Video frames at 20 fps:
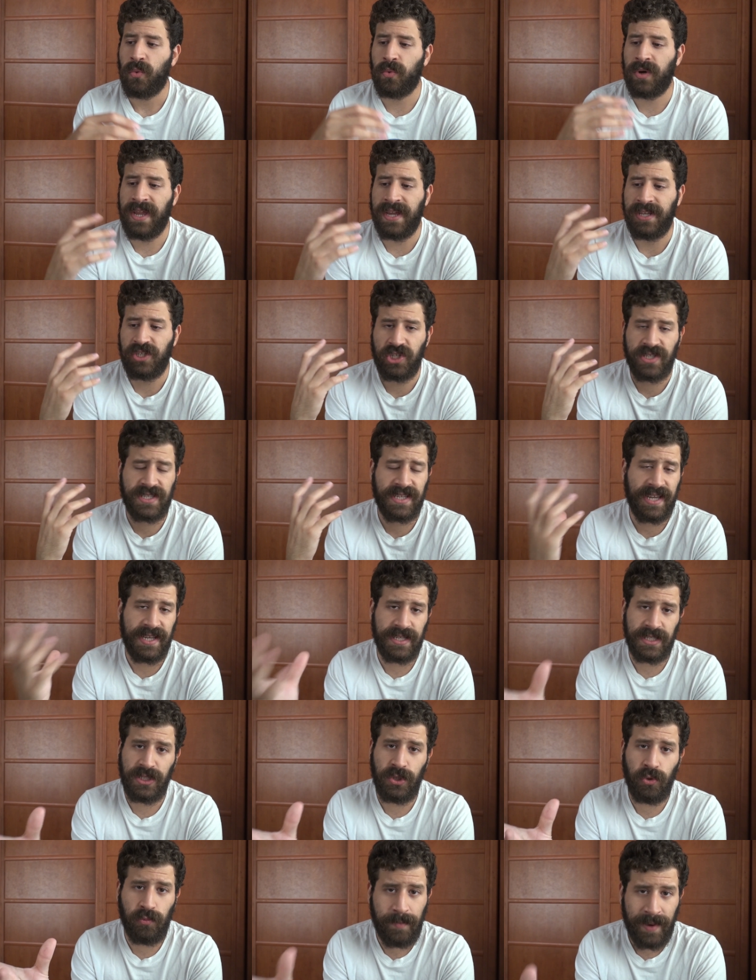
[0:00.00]
When I just
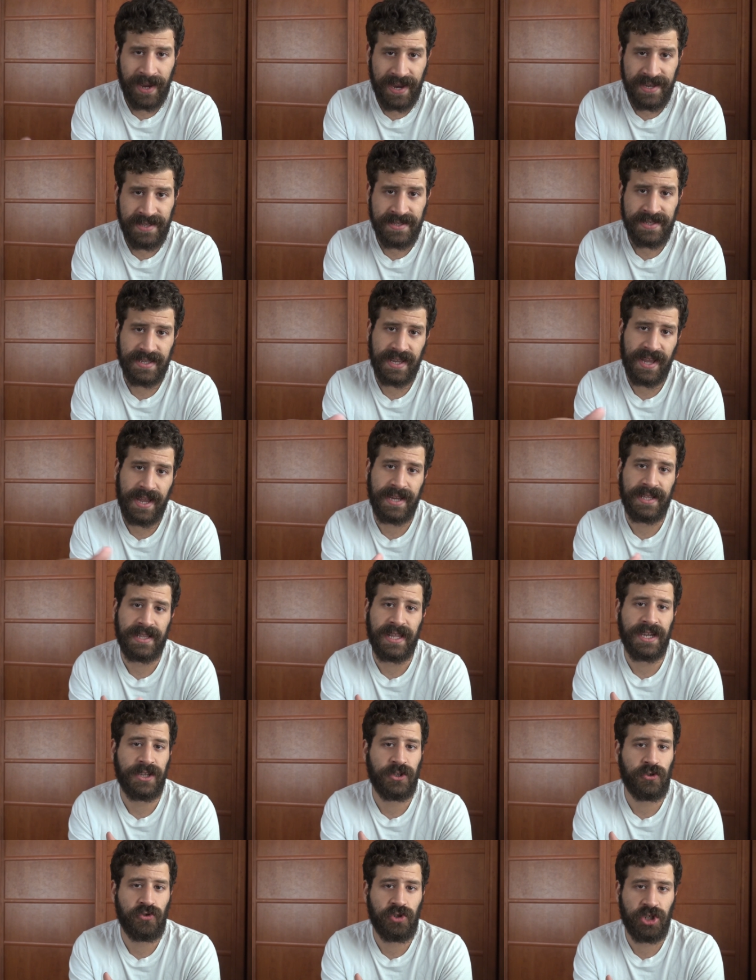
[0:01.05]
get new paints, I
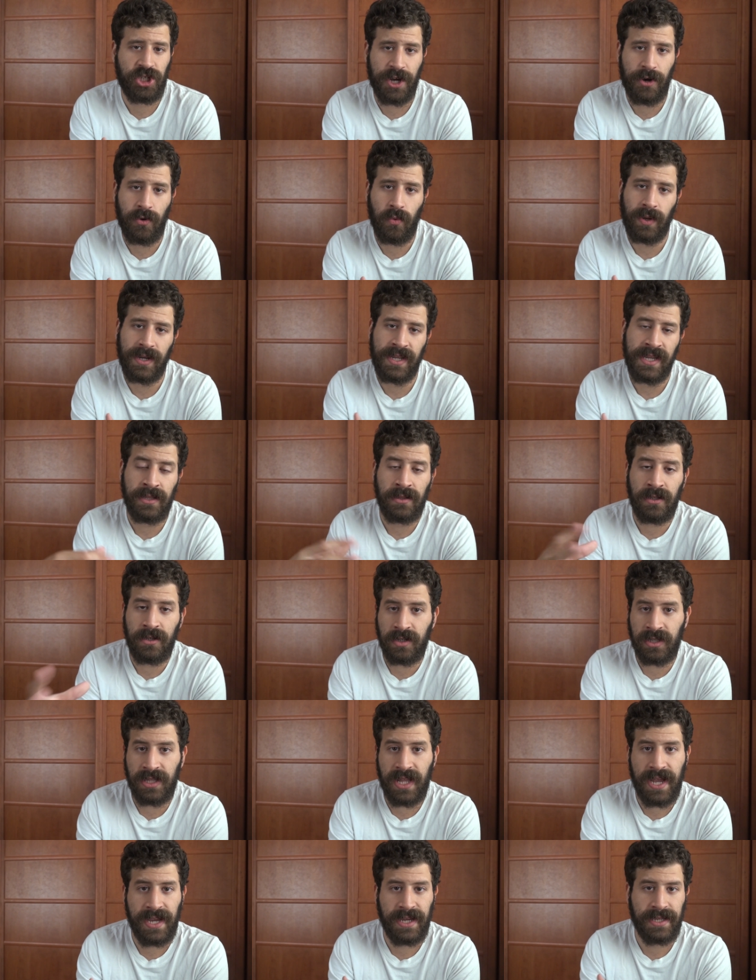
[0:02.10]
like to share what they
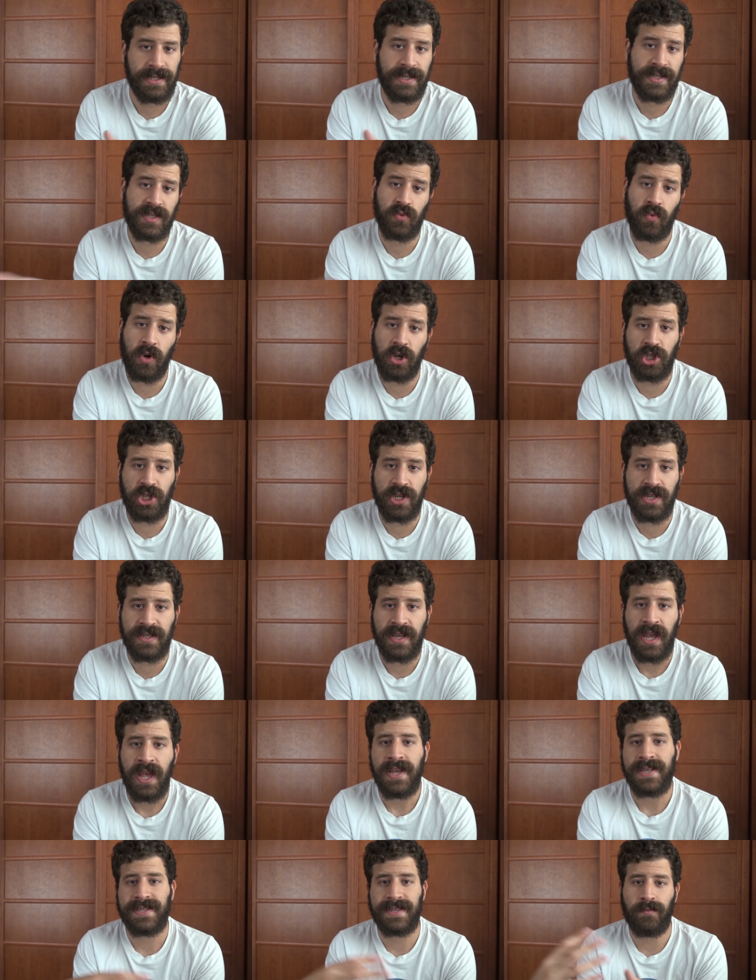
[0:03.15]
look like, the swatches,
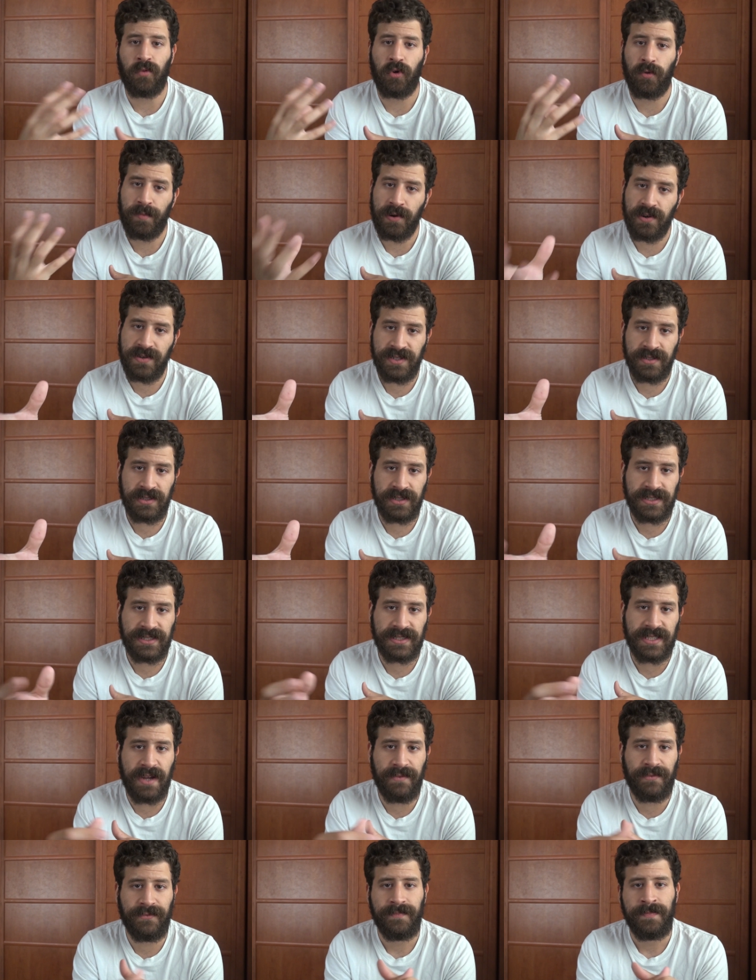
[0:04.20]
some more personal
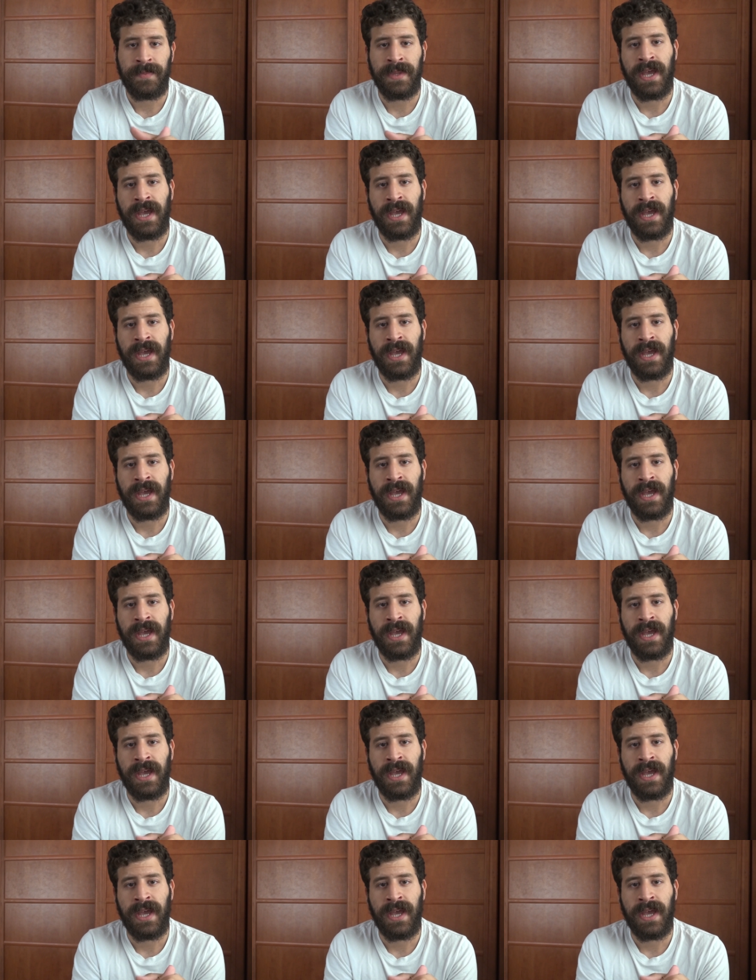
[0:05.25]
stuff.